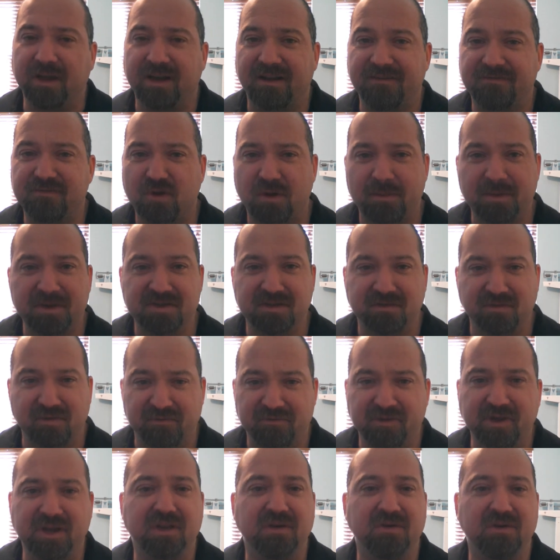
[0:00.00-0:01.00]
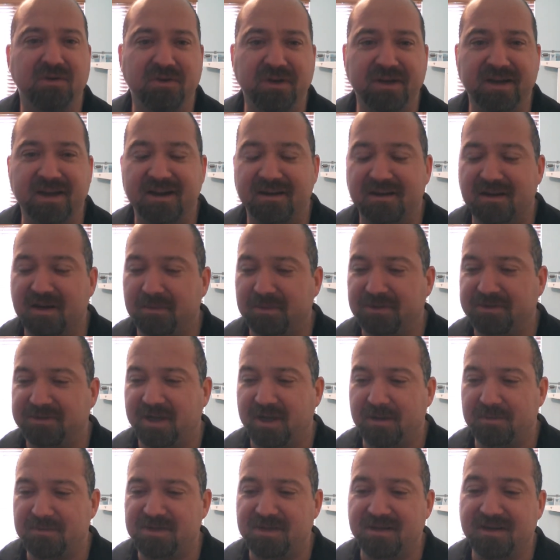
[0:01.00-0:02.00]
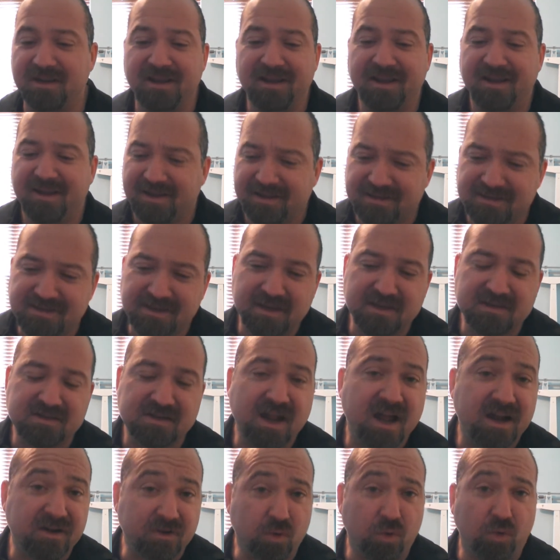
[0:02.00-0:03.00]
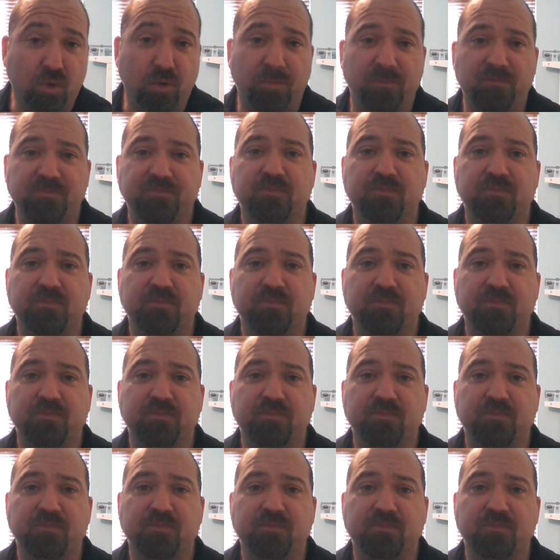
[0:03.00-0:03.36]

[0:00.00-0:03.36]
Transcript: I've caught myself on video doing that a couple times, and it's not cool.